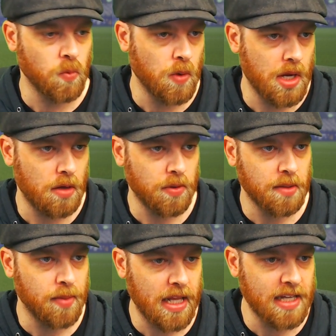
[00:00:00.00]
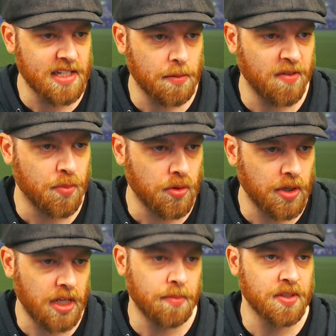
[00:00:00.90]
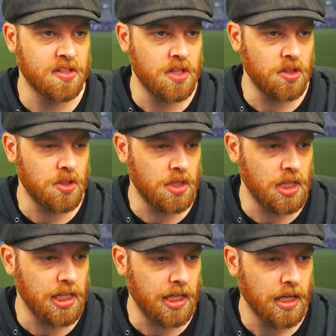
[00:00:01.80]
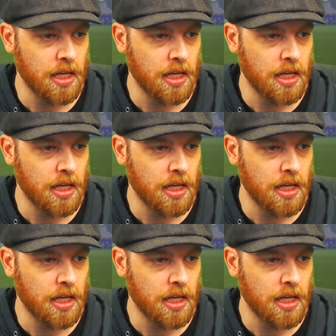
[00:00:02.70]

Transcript: well with the players that we've brought in positionally.